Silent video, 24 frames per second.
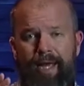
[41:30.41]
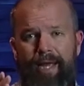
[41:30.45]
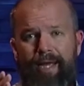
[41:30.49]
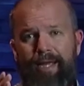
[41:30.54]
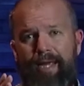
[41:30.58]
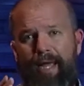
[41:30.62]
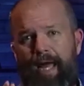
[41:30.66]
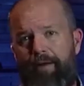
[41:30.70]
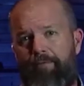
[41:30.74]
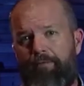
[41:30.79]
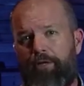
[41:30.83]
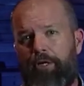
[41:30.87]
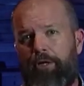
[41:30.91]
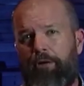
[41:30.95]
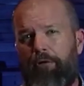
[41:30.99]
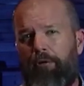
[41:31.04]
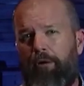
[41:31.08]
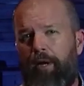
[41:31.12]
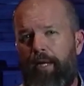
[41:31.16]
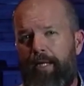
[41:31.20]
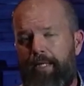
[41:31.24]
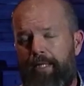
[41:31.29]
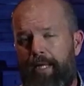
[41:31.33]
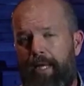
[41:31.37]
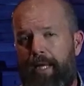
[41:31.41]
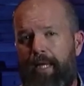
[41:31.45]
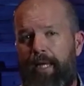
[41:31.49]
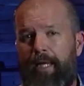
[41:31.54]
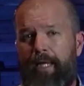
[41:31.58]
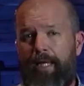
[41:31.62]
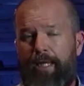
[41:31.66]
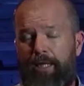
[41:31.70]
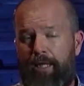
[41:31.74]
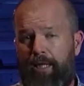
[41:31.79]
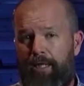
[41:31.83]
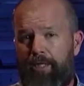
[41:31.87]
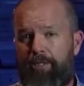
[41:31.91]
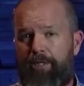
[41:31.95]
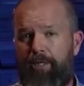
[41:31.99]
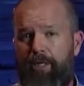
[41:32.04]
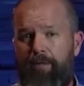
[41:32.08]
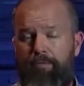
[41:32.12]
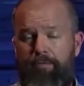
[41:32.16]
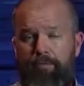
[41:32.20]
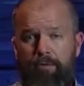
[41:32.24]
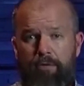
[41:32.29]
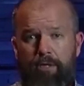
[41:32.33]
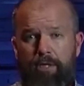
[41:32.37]
Hey, have a great day. And
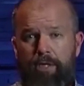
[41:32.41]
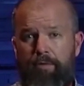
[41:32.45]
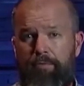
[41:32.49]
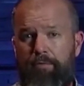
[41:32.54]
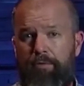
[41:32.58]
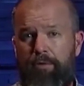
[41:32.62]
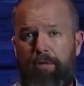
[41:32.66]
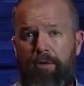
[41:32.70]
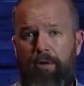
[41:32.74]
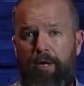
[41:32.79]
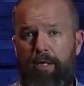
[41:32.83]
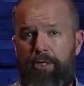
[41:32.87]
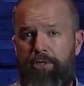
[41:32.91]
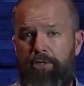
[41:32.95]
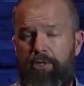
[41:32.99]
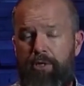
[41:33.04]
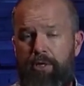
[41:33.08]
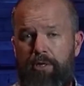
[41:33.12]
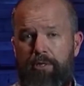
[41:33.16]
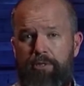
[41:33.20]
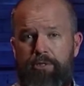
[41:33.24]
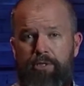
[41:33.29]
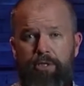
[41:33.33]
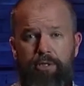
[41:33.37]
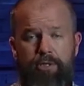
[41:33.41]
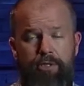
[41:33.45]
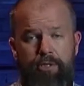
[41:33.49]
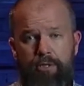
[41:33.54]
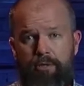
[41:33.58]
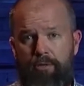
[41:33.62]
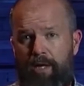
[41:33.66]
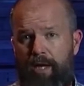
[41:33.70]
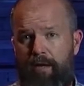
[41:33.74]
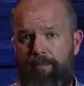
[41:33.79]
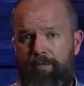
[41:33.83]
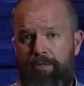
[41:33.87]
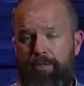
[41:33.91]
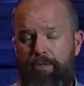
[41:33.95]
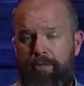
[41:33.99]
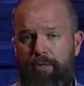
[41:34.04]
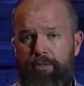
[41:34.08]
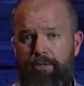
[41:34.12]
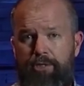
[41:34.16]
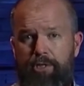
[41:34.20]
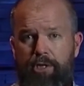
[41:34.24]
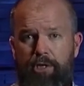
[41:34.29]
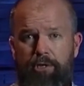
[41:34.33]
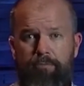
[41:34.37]
listen, if you're looking for a great church and you don't have a
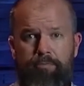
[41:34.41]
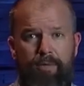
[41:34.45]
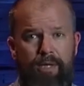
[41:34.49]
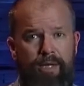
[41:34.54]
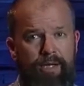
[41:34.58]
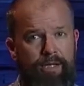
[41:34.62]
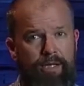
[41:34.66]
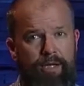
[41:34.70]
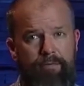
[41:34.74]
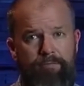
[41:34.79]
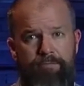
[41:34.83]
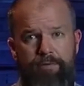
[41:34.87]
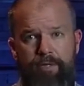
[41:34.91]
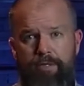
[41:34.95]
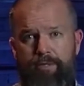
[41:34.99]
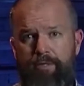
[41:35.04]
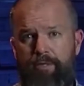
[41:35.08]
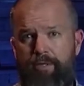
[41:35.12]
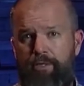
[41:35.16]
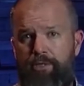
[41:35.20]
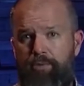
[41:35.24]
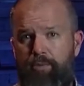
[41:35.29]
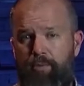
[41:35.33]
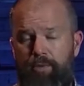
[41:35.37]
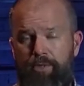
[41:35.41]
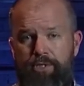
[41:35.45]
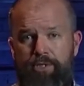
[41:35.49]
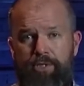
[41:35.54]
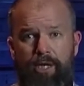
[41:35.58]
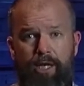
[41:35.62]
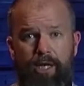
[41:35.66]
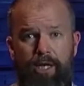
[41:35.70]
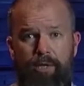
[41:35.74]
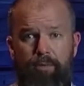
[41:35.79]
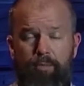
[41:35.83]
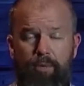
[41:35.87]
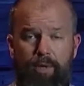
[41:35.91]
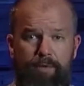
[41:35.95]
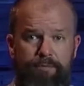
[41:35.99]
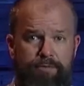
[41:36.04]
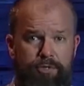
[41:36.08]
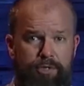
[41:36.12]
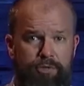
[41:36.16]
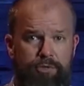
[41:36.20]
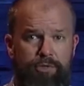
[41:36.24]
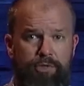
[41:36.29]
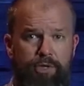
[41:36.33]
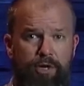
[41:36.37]
church home, come visit us one Sunday. We
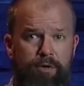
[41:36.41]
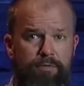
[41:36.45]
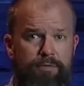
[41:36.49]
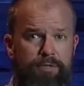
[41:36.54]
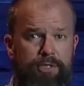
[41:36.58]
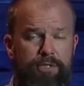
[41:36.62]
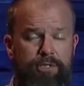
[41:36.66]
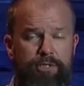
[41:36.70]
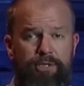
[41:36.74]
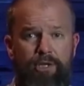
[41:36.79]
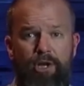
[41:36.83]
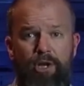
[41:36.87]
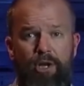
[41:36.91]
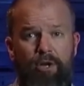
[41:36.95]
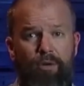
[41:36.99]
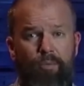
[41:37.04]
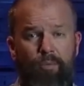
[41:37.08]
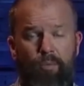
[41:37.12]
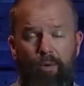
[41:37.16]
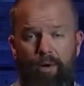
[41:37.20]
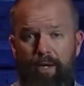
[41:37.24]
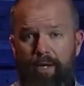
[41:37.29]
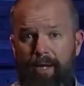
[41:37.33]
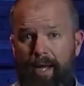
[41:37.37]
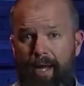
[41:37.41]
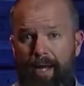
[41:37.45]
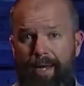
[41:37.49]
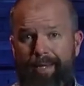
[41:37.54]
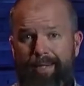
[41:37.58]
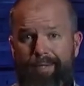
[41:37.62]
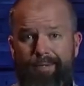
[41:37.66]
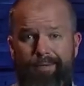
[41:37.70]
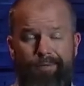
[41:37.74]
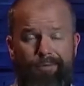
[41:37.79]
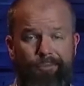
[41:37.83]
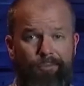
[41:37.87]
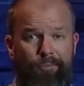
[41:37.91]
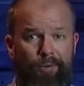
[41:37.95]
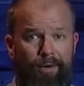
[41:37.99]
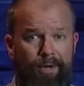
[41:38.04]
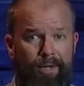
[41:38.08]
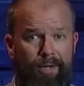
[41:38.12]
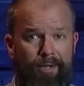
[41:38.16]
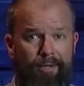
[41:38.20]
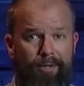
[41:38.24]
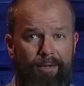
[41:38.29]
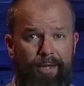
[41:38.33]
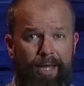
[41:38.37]
have two services, one 9,
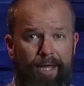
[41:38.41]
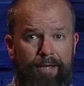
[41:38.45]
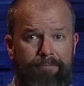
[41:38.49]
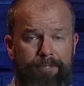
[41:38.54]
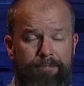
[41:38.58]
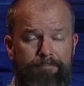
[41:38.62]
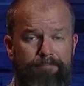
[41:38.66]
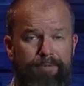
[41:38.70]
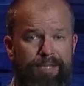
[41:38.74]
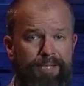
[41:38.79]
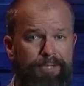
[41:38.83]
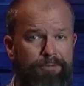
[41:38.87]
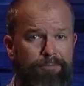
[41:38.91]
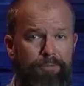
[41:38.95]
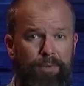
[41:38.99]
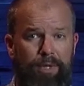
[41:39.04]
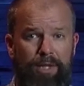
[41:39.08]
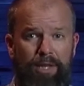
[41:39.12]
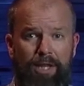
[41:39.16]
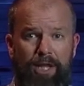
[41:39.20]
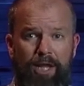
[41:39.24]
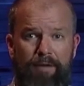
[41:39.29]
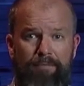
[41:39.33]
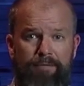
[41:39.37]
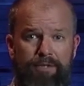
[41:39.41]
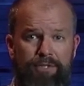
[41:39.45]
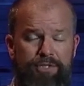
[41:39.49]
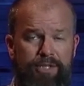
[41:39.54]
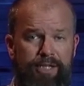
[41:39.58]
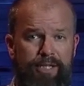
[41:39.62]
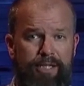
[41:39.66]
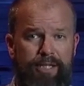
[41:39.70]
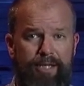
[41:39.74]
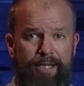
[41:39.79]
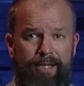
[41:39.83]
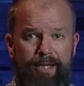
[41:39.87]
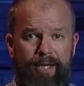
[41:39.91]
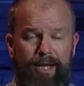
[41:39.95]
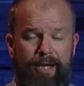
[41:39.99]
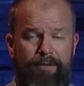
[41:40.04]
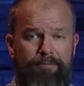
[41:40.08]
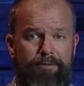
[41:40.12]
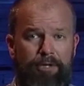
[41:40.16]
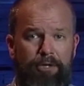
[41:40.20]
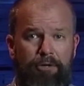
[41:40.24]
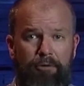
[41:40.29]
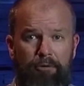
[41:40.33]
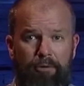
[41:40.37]
one at 11. We'd love to see you.
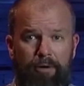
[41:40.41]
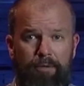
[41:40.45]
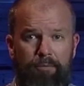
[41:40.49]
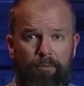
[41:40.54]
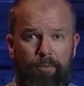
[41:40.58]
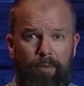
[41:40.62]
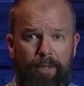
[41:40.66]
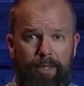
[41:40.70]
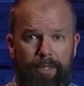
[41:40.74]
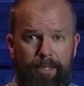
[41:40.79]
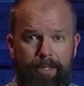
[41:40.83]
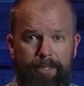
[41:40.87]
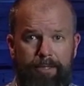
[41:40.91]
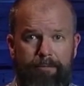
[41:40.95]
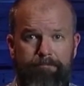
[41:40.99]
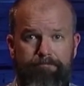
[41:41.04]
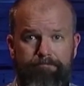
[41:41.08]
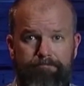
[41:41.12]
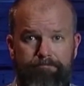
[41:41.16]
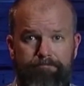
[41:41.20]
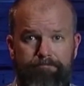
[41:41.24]
Have a great week.